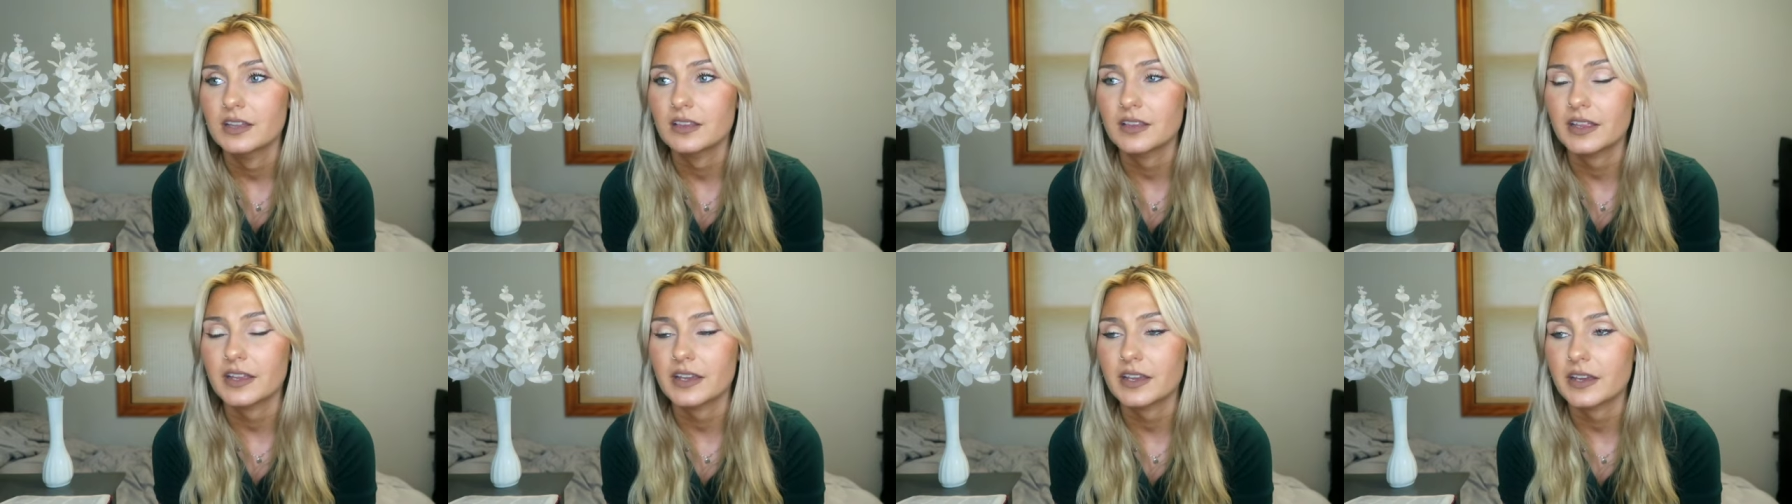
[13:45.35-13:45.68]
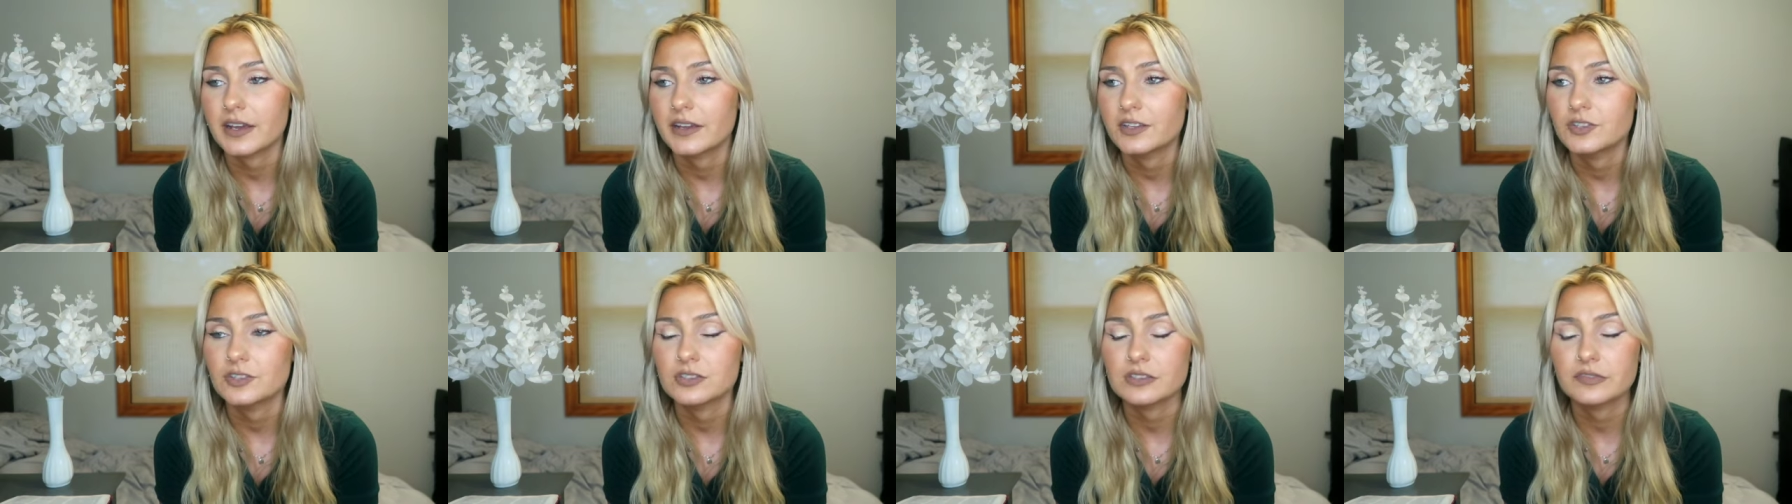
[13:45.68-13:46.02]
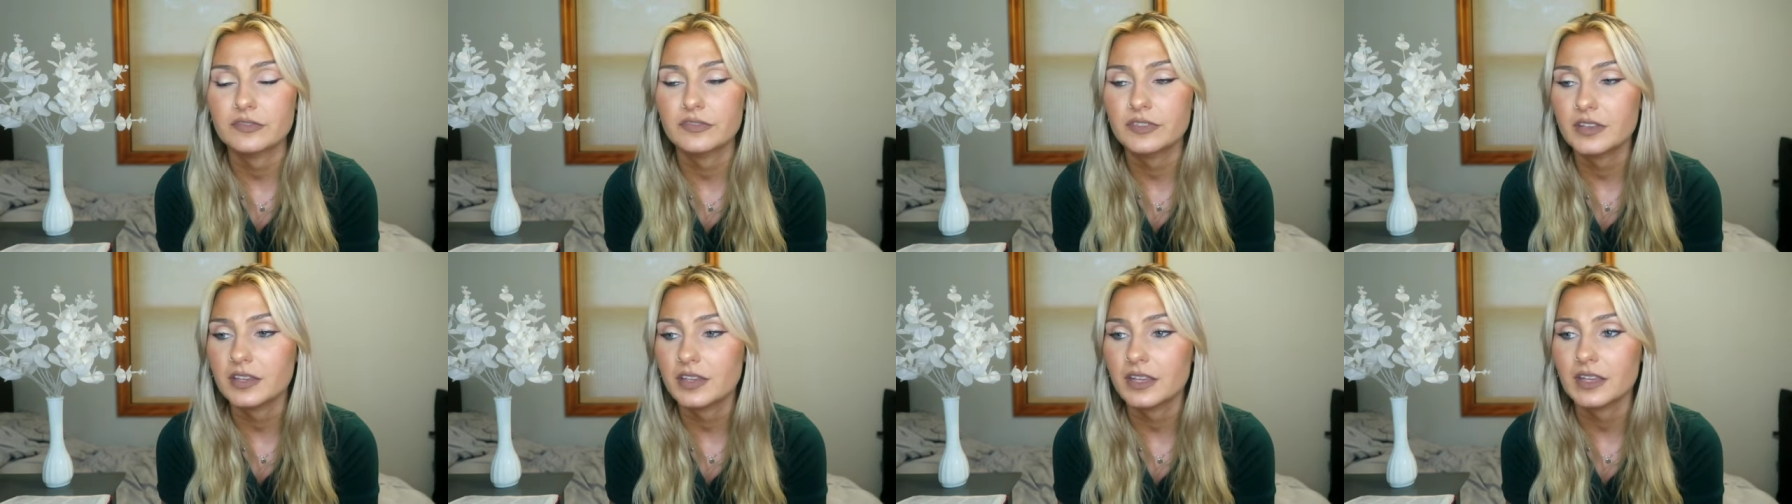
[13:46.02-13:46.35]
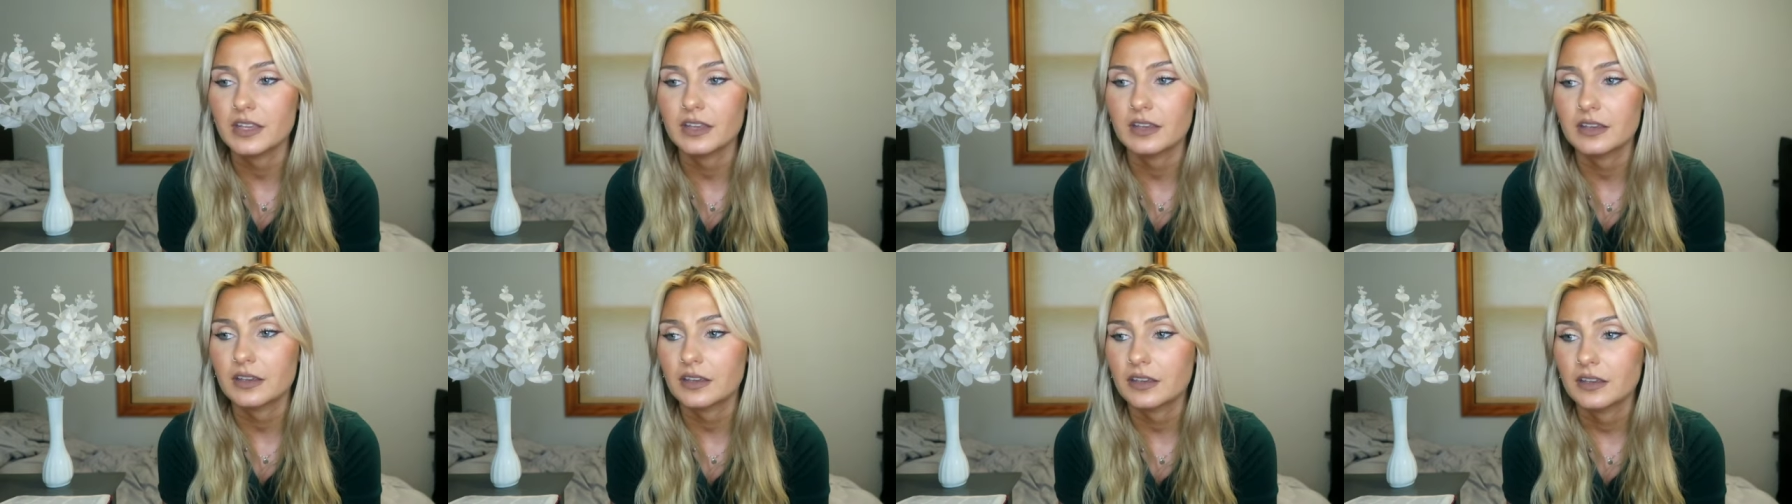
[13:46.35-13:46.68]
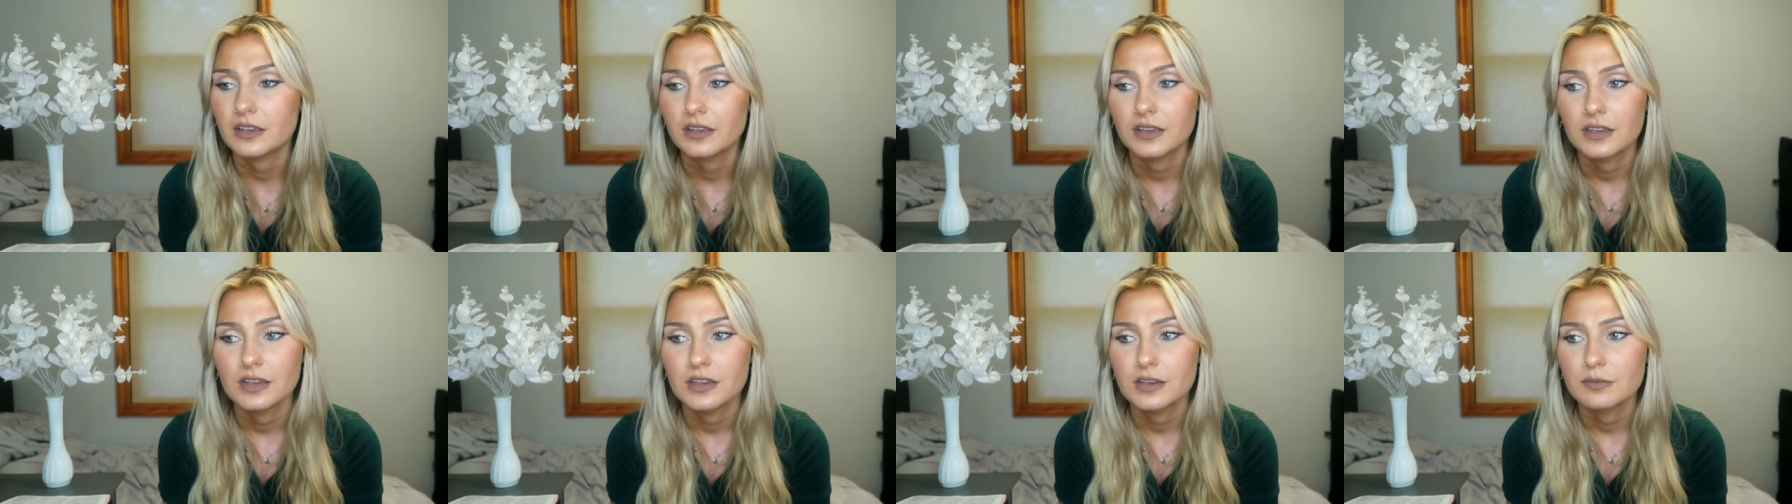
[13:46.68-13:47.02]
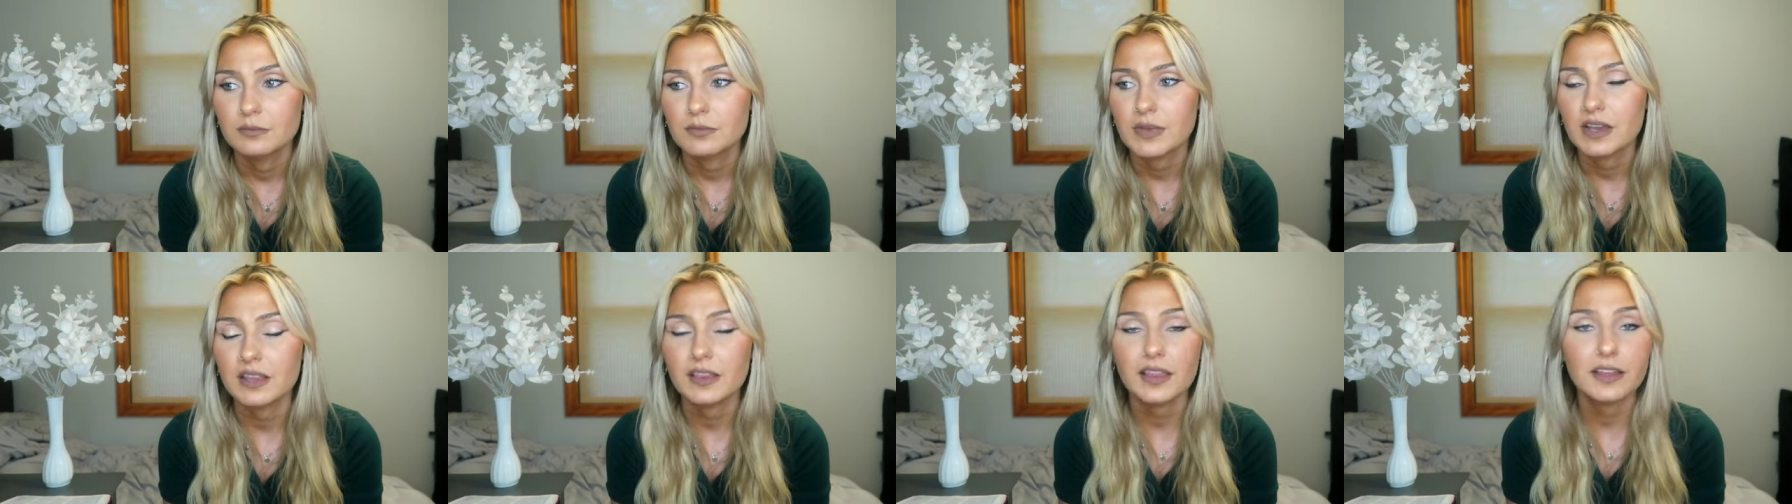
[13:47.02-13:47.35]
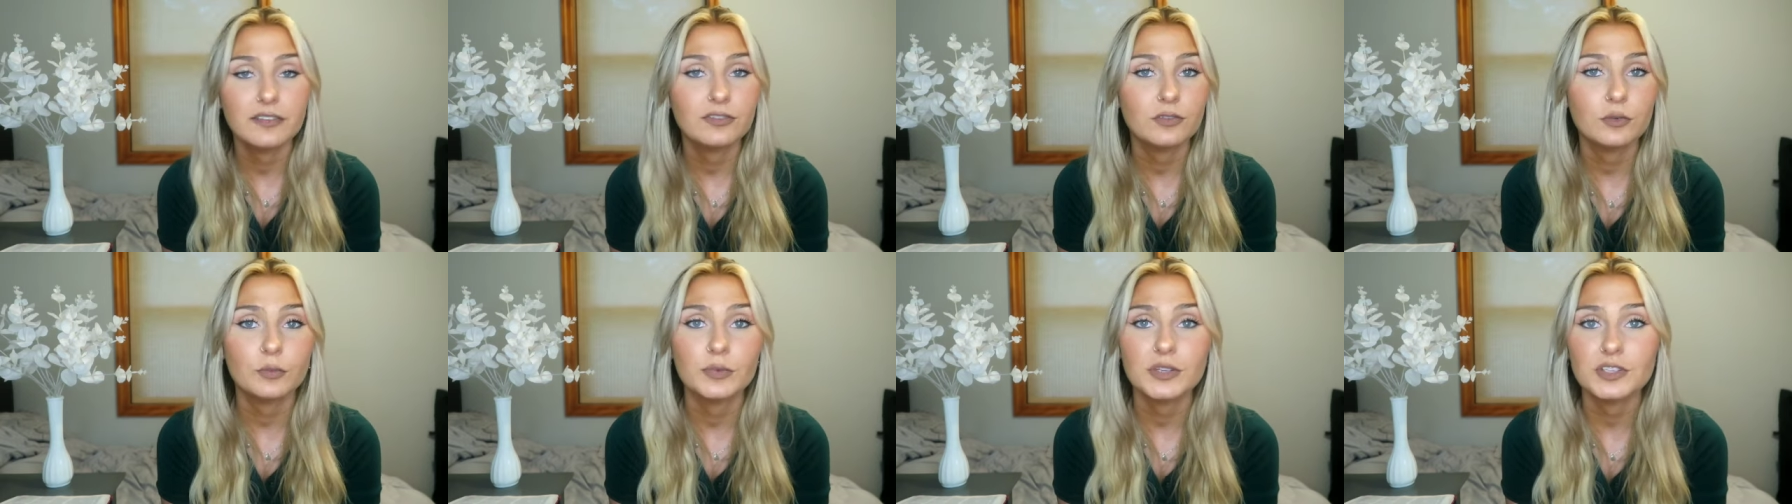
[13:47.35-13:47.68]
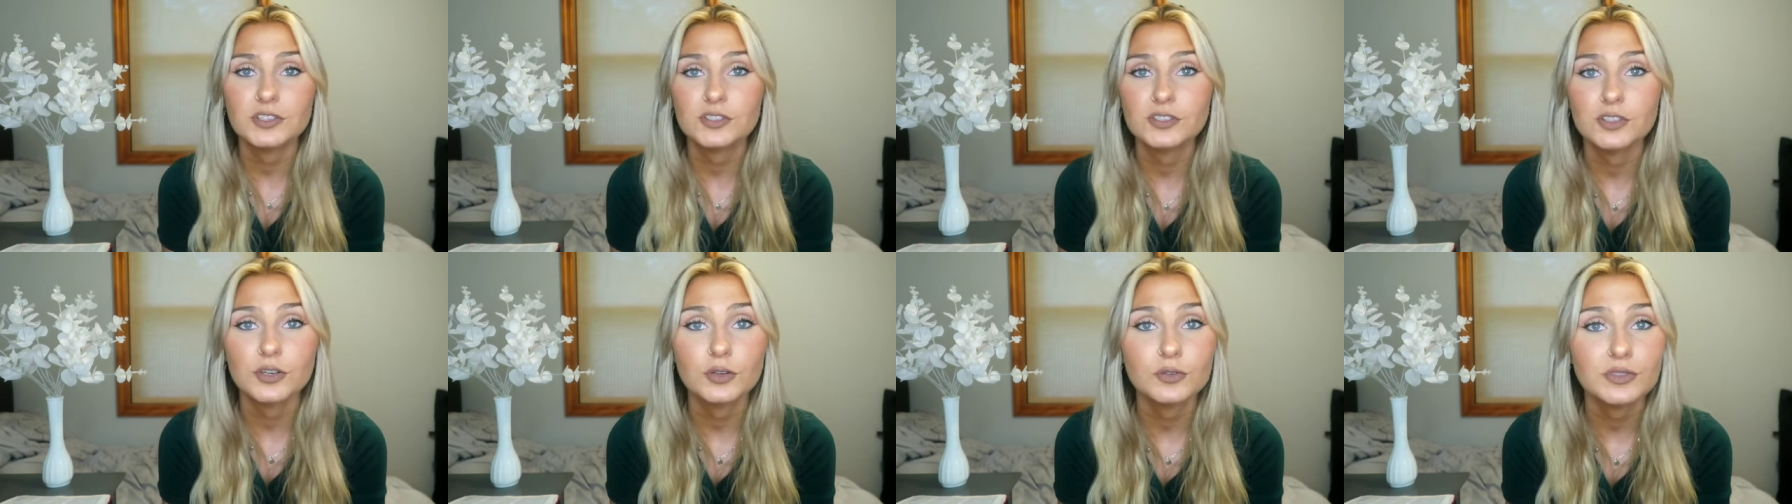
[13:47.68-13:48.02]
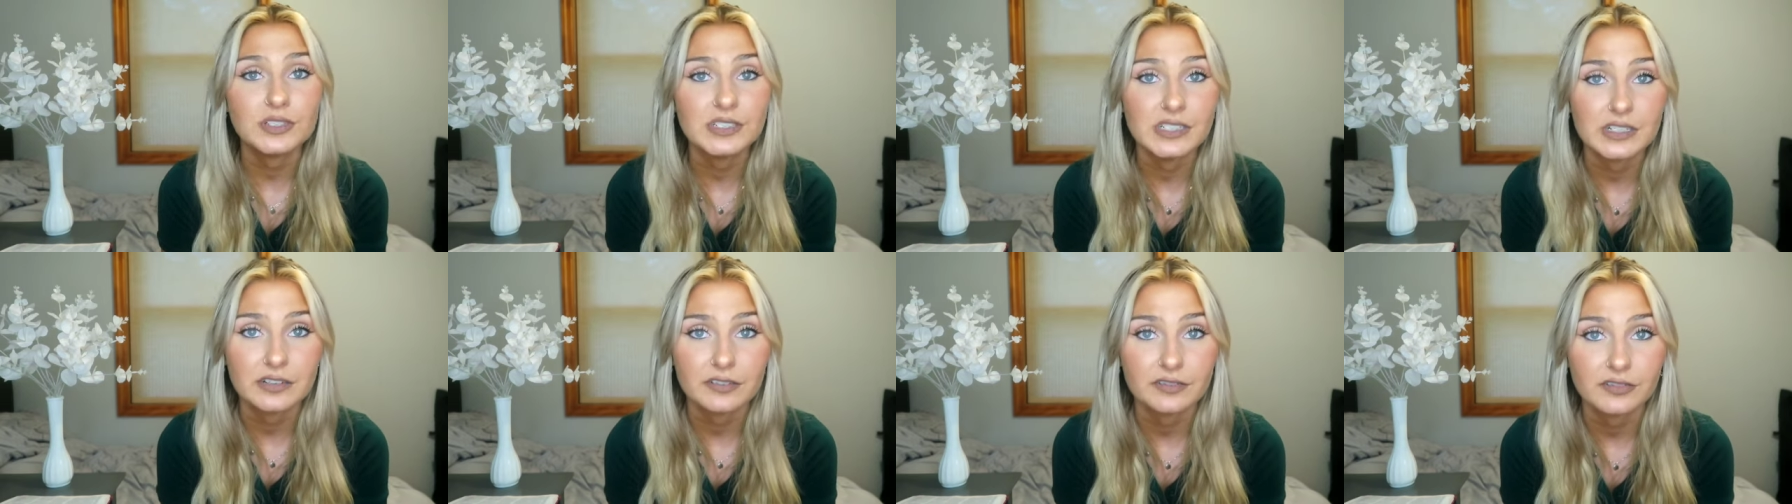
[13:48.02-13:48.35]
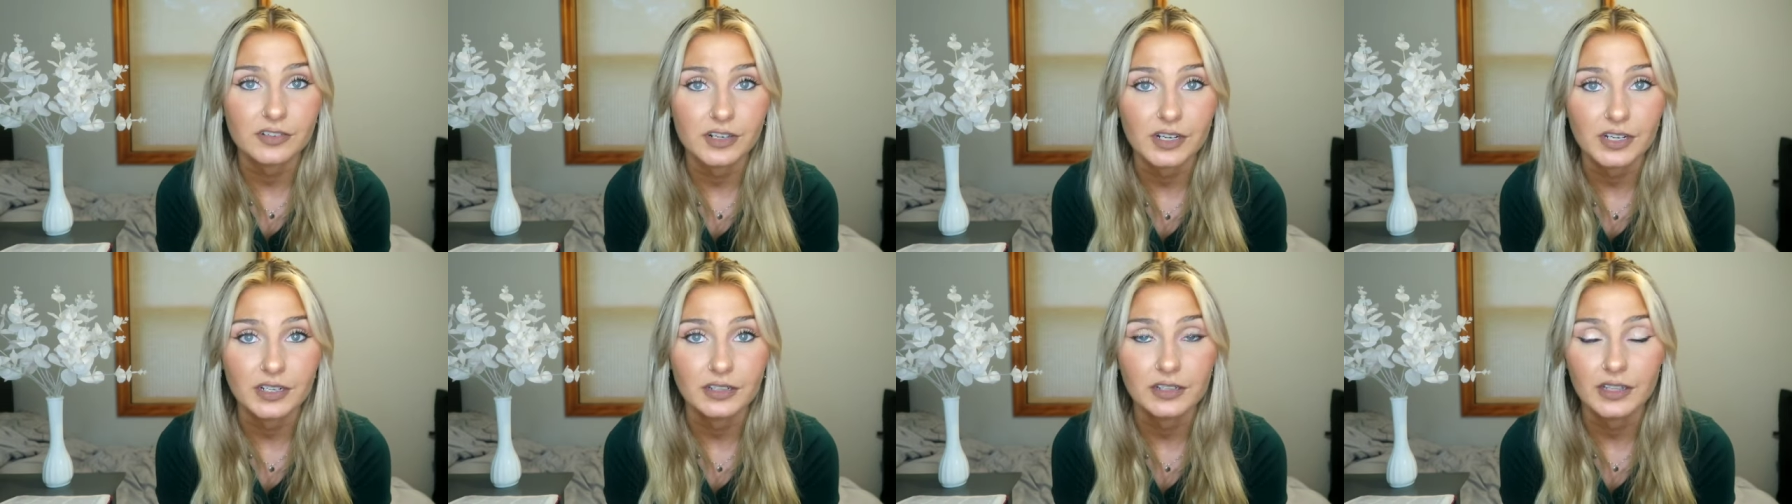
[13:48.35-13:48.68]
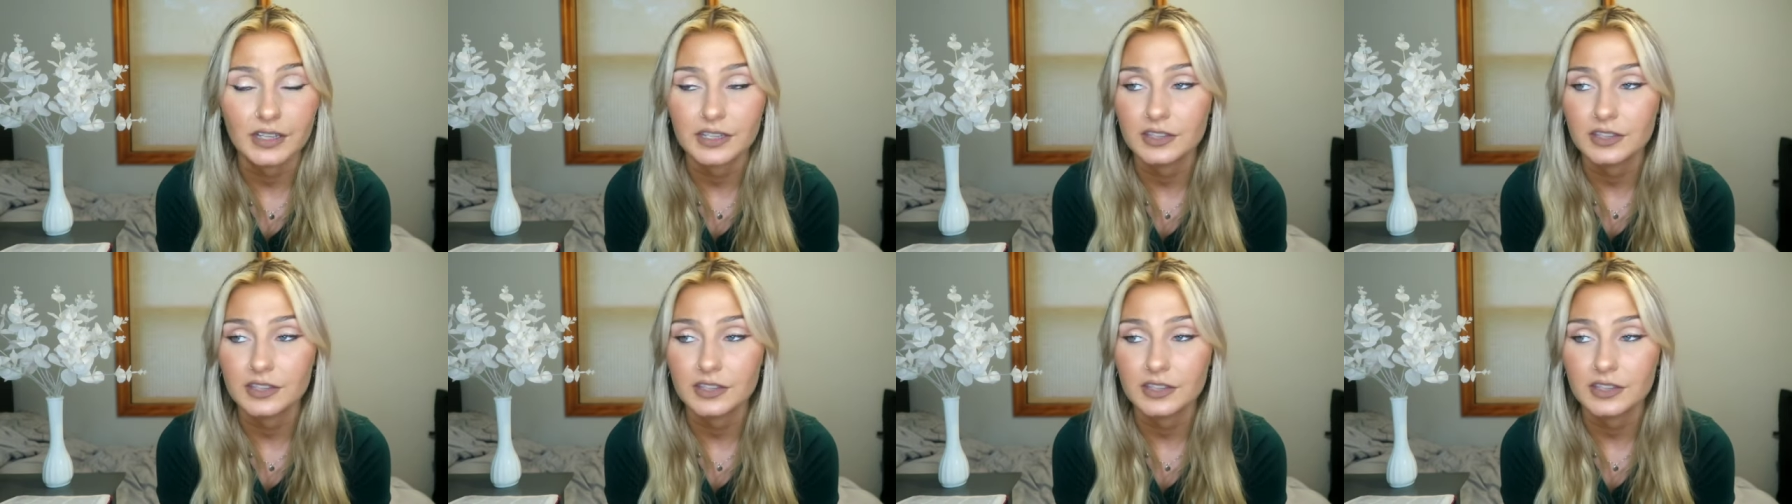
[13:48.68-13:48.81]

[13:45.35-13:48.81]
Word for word: like, I just feel like my life would be so different.